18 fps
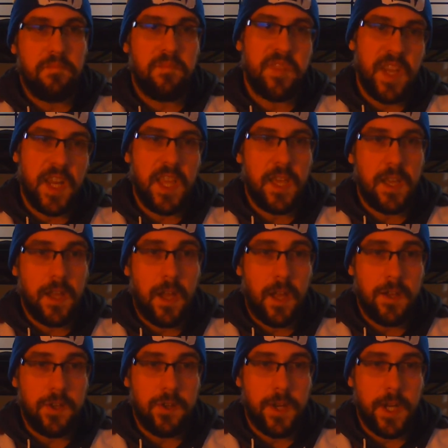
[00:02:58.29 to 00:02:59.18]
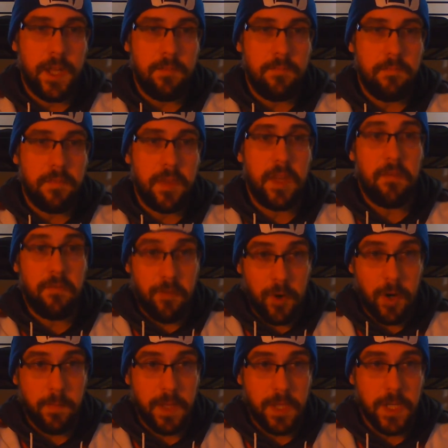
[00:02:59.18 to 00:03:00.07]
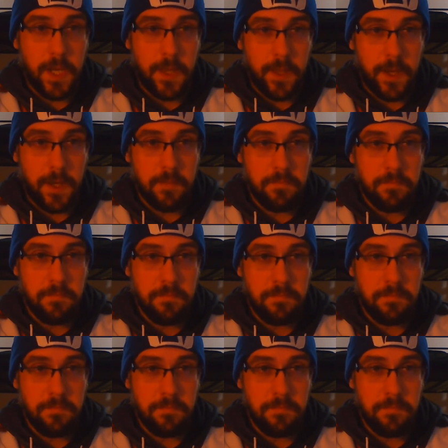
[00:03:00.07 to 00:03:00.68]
city and country inform each other.